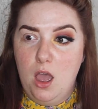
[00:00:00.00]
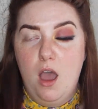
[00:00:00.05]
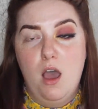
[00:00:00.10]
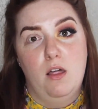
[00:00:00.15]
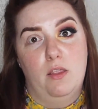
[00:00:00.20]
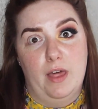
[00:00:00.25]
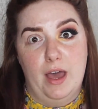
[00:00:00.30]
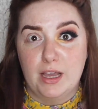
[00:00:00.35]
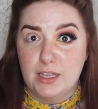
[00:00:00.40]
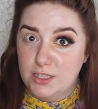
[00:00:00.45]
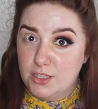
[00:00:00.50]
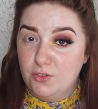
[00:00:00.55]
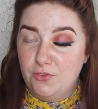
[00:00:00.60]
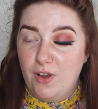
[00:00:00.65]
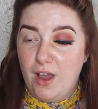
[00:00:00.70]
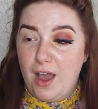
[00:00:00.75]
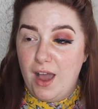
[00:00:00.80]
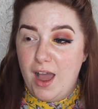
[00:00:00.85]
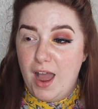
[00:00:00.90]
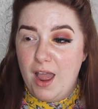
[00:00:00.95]
the
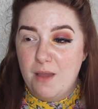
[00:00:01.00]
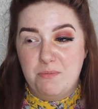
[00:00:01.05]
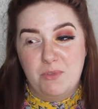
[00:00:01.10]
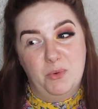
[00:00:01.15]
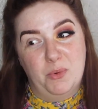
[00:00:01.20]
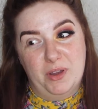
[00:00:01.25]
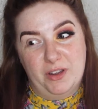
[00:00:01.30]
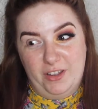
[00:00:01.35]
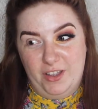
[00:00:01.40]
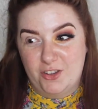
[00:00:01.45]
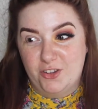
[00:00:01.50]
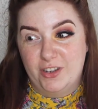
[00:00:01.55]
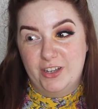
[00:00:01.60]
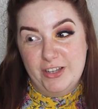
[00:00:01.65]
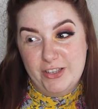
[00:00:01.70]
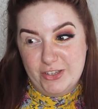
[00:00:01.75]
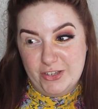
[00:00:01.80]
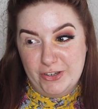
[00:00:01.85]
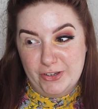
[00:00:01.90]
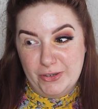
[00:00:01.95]
vibe that we're going to try
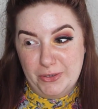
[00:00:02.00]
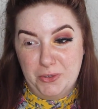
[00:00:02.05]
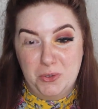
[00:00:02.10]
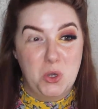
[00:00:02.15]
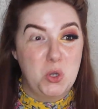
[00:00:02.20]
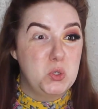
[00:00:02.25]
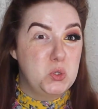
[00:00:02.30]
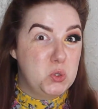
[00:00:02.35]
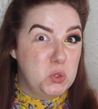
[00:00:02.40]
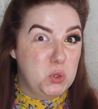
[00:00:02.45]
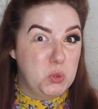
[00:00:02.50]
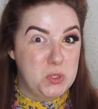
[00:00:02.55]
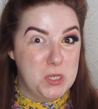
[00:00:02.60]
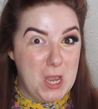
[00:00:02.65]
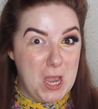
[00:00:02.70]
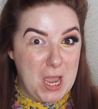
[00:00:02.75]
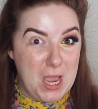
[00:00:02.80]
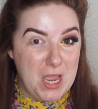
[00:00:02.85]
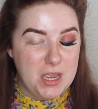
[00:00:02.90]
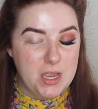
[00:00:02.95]
and do
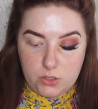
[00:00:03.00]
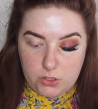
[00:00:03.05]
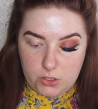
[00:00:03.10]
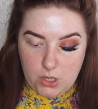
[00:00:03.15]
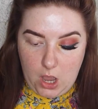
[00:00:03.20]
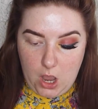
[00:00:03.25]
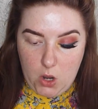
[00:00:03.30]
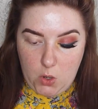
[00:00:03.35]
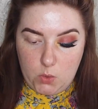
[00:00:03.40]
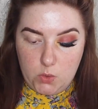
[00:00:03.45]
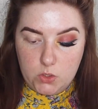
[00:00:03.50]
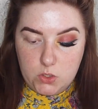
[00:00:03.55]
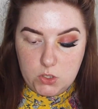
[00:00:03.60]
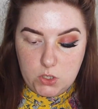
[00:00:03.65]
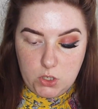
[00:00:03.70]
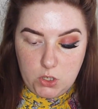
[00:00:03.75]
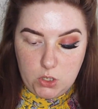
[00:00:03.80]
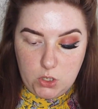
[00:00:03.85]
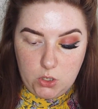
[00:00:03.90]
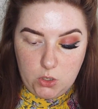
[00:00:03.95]
today. So
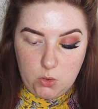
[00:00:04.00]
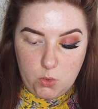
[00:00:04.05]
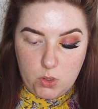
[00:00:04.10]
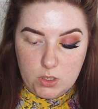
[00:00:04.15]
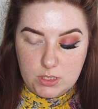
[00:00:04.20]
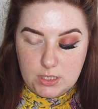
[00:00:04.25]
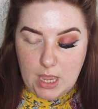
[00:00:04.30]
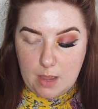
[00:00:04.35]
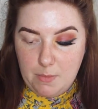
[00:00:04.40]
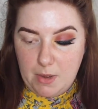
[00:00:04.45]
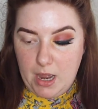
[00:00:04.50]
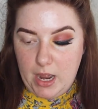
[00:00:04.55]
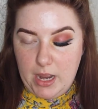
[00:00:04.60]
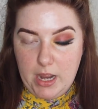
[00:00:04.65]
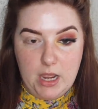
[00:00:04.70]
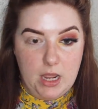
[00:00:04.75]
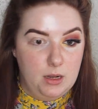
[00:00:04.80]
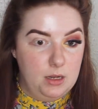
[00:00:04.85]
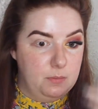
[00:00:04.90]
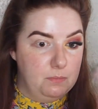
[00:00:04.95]
to set my
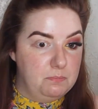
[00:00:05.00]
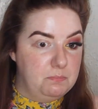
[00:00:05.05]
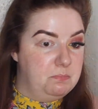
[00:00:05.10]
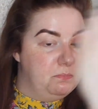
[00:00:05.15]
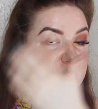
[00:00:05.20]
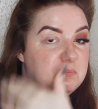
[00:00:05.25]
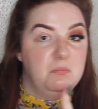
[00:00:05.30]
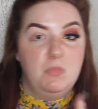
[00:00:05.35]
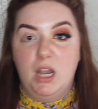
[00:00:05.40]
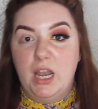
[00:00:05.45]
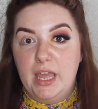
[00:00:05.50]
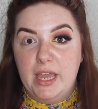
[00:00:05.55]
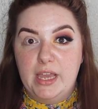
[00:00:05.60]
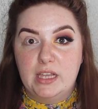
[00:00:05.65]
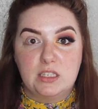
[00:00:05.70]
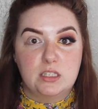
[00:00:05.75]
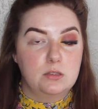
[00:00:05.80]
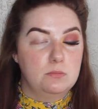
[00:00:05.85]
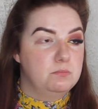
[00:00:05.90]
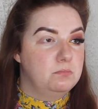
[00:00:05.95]
lid
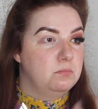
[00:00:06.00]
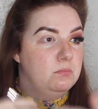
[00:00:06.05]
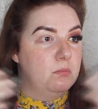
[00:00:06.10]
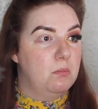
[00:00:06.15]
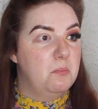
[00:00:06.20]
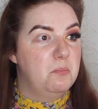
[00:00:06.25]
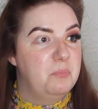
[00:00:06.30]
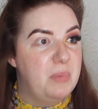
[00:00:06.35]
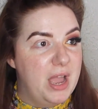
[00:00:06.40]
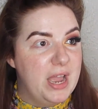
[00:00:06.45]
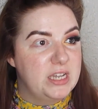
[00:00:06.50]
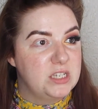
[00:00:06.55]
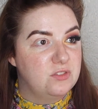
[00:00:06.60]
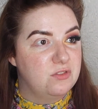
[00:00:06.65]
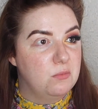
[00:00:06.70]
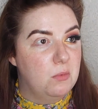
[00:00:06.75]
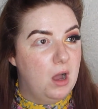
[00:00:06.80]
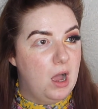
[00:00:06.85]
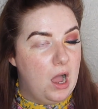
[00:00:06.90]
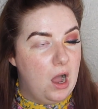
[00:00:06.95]
base for
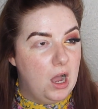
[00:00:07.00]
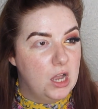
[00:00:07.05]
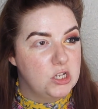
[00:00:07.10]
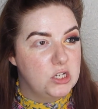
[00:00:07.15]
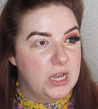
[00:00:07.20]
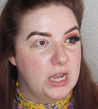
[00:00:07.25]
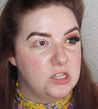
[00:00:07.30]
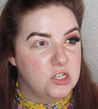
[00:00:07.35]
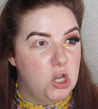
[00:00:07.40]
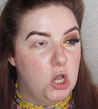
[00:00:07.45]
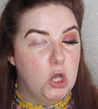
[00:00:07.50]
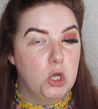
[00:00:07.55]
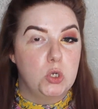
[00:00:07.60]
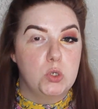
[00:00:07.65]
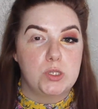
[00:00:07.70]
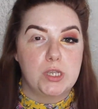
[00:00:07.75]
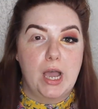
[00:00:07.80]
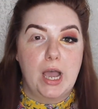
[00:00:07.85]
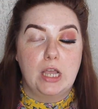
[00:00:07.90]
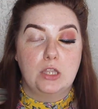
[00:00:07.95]
my eyeshadows
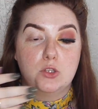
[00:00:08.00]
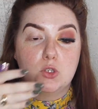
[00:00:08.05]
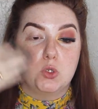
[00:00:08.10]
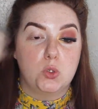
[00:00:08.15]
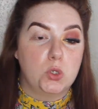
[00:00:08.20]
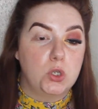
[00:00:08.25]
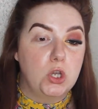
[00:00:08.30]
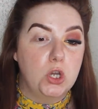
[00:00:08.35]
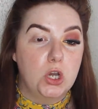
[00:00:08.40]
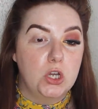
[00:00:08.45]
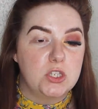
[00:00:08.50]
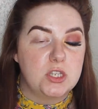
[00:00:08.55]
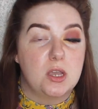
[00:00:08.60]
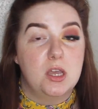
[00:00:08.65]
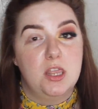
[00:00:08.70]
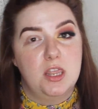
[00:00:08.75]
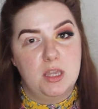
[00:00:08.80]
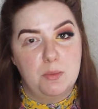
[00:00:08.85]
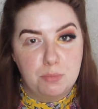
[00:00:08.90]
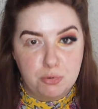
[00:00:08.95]
and to cut
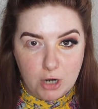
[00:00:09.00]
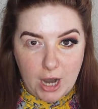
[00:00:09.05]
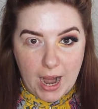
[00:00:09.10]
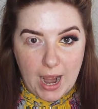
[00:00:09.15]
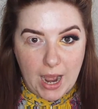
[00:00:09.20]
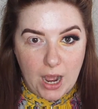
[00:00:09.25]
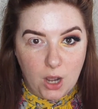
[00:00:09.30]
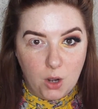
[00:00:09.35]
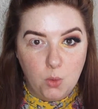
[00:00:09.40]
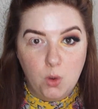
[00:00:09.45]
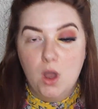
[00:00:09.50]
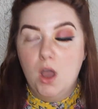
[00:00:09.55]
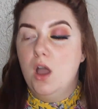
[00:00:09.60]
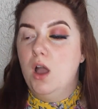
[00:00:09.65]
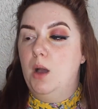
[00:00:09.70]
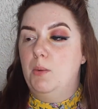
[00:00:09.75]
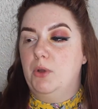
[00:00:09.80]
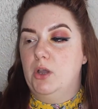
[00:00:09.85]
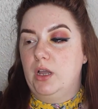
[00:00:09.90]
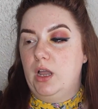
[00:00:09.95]
the brow,
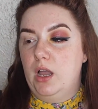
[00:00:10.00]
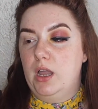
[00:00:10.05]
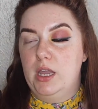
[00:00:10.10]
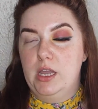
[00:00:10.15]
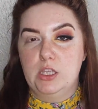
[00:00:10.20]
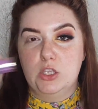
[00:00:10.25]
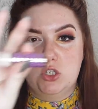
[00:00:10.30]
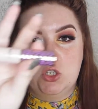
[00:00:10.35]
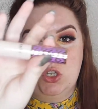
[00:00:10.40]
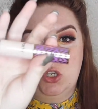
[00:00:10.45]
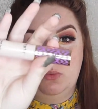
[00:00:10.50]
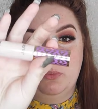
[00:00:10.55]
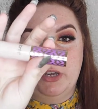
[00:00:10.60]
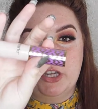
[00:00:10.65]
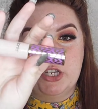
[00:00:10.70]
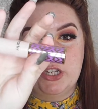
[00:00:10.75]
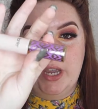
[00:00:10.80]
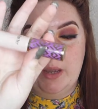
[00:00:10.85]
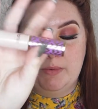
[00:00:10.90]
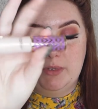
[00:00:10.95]
I'm going to go into my
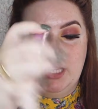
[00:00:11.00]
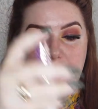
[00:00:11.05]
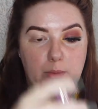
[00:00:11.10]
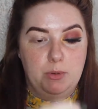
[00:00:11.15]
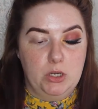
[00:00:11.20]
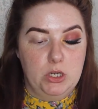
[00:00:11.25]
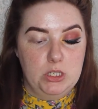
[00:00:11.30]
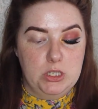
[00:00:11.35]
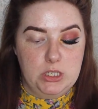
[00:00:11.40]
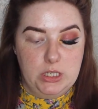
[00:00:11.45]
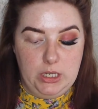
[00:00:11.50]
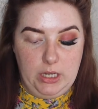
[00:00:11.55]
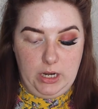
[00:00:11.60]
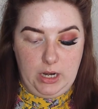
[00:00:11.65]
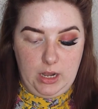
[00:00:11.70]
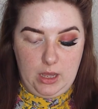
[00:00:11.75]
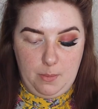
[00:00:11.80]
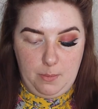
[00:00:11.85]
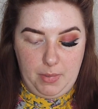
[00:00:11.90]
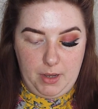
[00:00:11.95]
Shape Tape
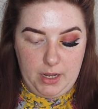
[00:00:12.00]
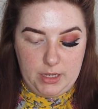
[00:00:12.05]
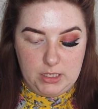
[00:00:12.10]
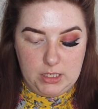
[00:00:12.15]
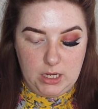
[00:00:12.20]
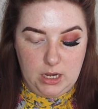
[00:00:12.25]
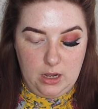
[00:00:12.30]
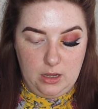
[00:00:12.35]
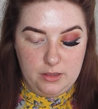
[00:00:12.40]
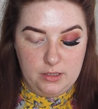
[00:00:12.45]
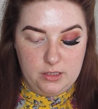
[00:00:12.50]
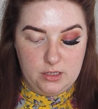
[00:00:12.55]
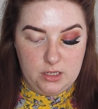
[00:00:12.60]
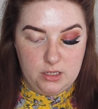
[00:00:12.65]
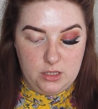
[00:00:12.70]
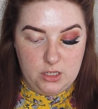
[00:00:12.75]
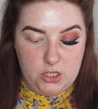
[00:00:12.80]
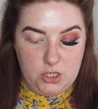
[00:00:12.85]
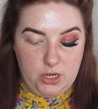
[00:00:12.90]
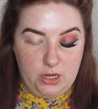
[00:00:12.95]
Concealer by Tarte. This is in
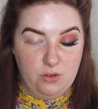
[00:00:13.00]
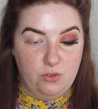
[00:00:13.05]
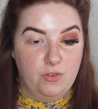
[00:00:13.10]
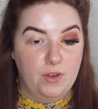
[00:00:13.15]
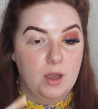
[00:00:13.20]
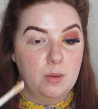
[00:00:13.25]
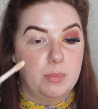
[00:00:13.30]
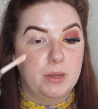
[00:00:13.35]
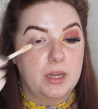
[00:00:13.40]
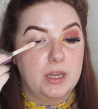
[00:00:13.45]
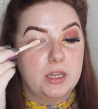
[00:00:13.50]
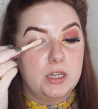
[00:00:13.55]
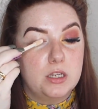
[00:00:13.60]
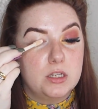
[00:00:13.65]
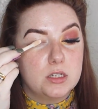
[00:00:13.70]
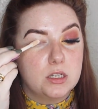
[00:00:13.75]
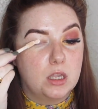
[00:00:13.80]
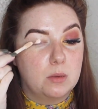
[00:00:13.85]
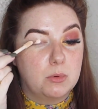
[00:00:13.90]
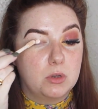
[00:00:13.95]
the shade Fair Beige,
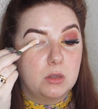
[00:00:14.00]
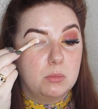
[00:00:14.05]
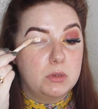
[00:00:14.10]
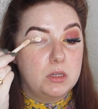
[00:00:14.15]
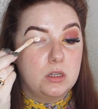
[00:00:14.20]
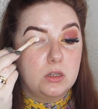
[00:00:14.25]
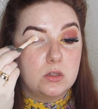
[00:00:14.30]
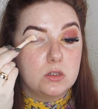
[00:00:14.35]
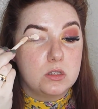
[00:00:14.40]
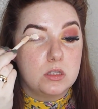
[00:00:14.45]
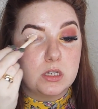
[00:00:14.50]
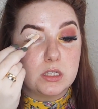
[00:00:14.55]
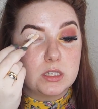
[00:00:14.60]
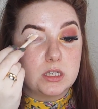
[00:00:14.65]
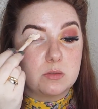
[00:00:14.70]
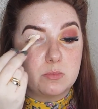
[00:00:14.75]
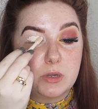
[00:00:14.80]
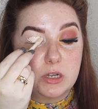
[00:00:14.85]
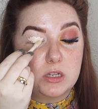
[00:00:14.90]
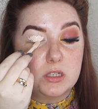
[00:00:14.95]
and I'm going to be using this
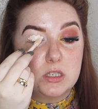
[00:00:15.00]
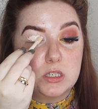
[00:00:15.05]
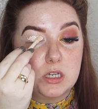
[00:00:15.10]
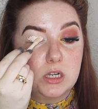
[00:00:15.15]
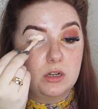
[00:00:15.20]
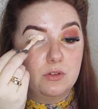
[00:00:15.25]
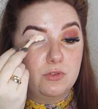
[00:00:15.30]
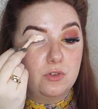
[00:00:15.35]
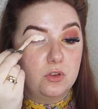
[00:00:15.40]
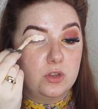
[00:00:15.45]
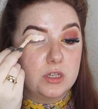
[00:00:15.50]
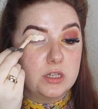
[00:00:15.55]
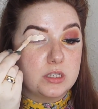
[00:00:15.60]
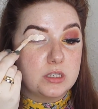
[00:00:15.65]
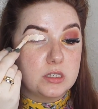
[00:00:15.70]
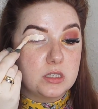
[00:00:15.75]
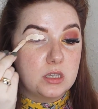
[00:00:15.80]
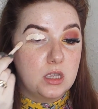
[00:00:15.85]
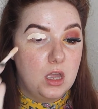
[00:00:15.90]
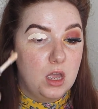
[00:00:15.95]
as my concealer for this